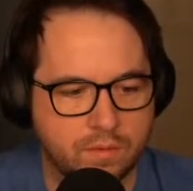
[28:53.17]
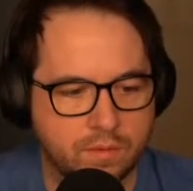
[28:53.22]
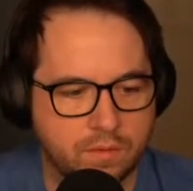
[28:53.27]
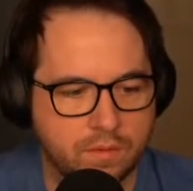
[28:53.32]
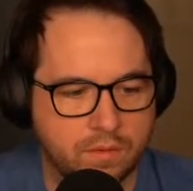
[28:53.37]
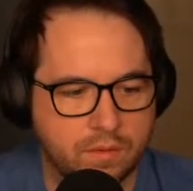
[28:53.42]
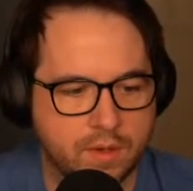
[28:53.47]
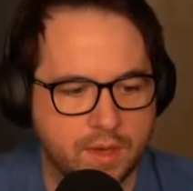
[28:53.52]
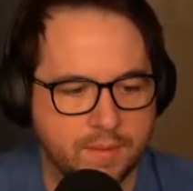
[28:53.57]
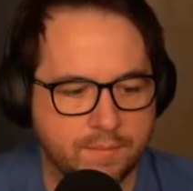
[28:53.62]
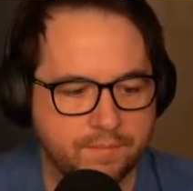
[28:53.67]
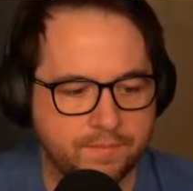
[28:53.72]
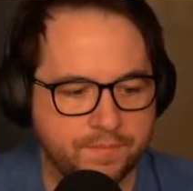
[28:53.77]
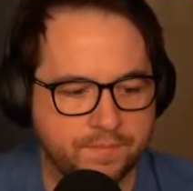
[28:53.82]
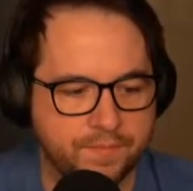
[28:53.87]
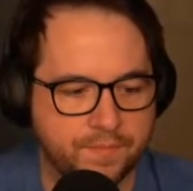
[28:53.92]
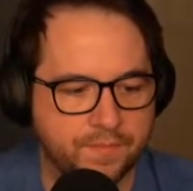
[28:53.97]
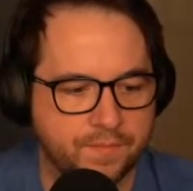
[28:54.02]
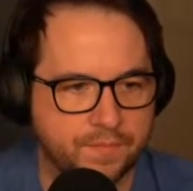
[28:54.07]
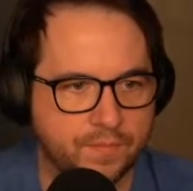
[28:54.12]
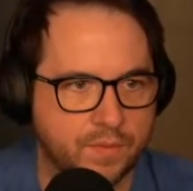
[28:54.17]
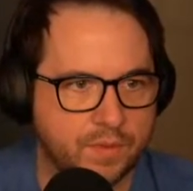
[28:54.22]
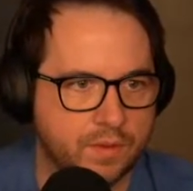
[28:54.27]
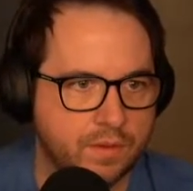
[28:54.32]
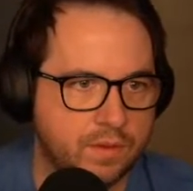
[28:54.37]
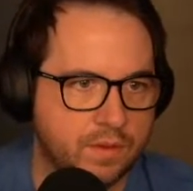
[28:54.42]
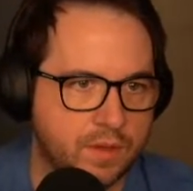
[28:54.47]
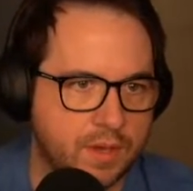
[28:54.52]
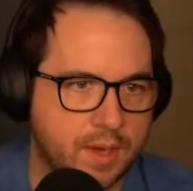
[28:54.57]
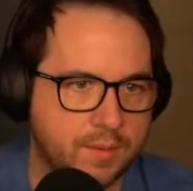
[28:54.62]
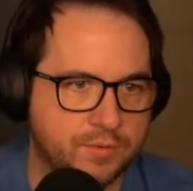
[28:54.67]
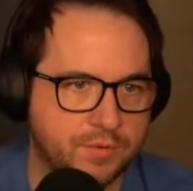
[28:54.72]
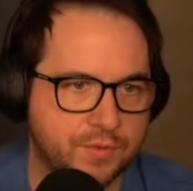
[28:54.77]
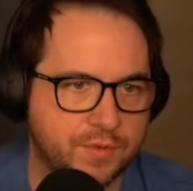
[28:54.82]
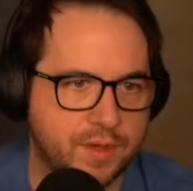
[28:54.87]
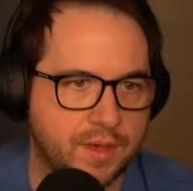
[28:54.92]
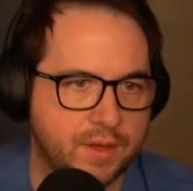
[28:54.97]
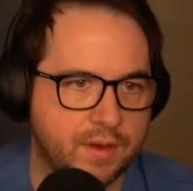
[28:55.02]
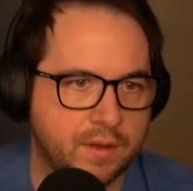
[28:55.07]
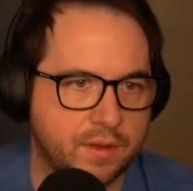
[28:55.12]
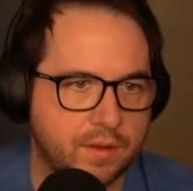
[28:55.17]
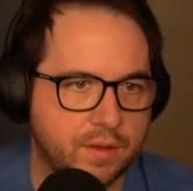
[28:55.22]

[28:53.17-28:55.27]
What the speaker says: Okay. Captured that.